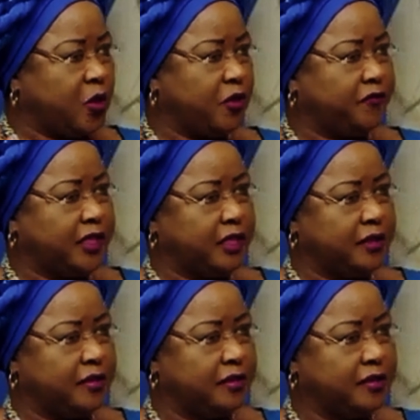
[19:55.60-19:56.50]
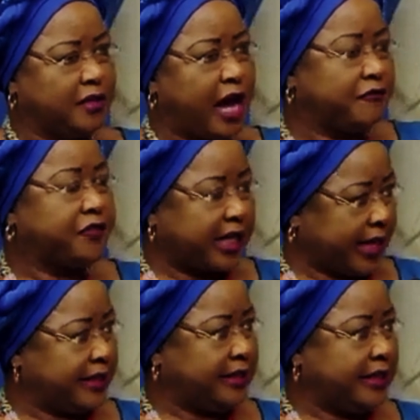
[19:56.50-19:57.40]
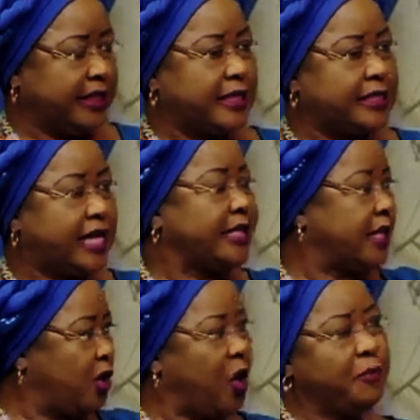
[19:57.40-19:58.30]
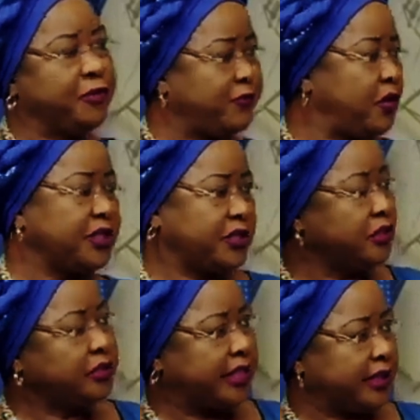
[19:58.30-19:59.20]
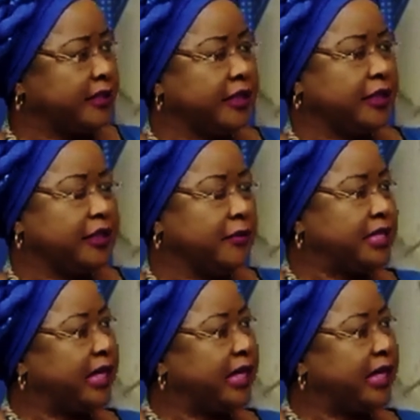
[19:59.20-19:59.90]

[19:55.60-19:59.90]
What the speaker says: of the African started long before the children were